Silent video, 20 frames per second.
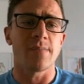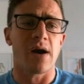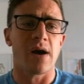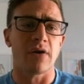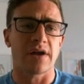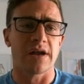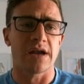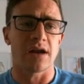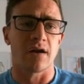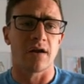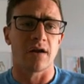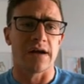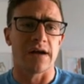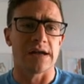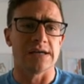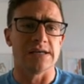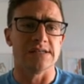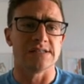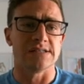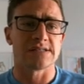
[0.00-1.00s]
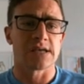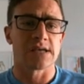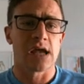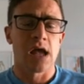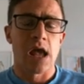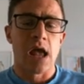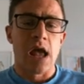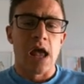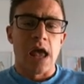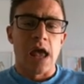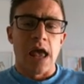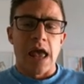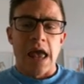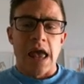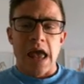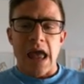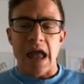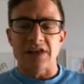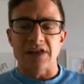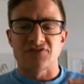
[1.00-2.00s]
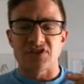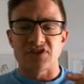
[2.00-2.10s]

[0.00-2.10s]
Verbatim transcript: about here is, it's